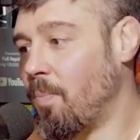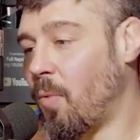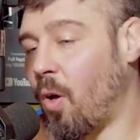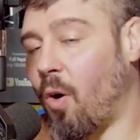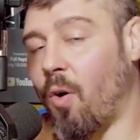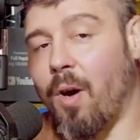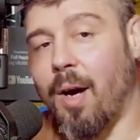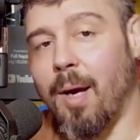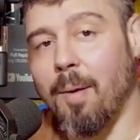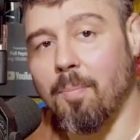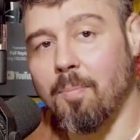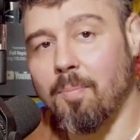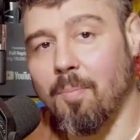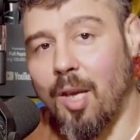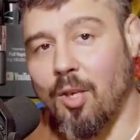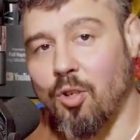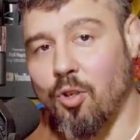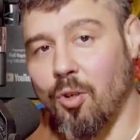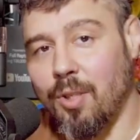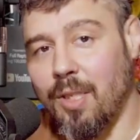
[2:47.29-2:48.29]
All right,
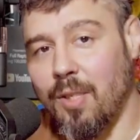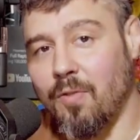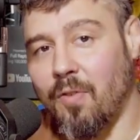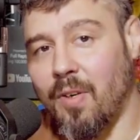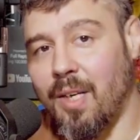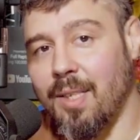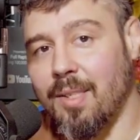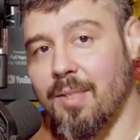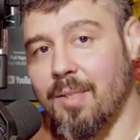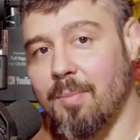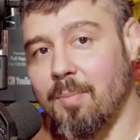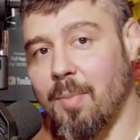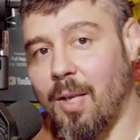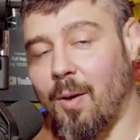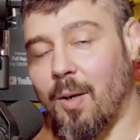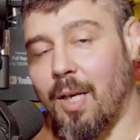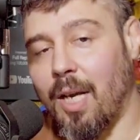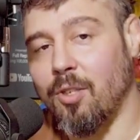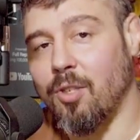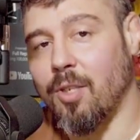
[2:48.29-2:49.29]
enjoy these fights, and
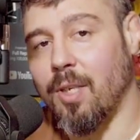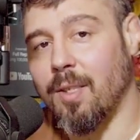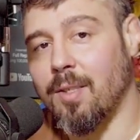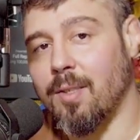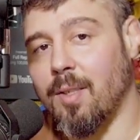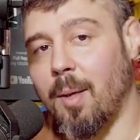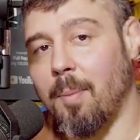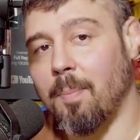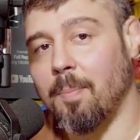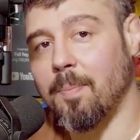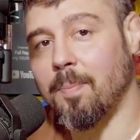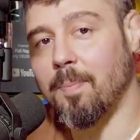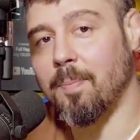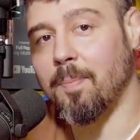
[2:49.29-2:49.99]
I'll catch you next time.